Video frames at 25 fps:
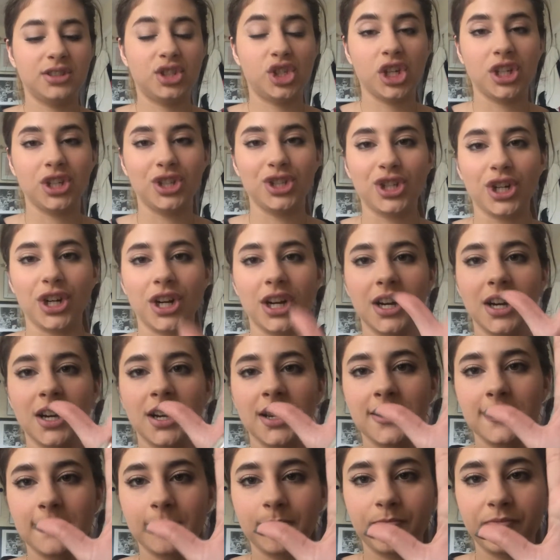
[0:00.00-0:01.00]
Ginger,
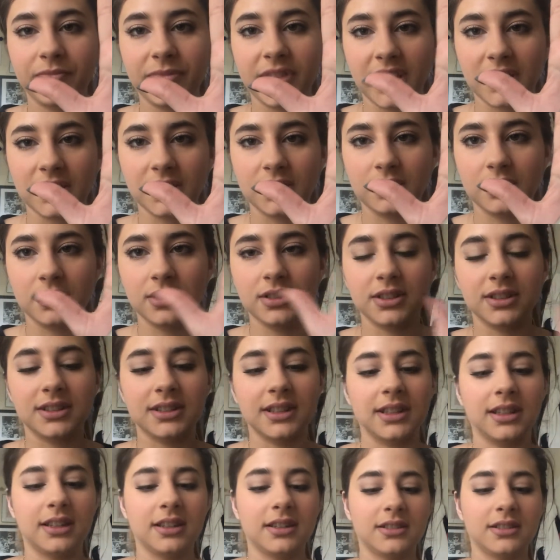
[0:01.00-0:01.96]
and that's what it looks like,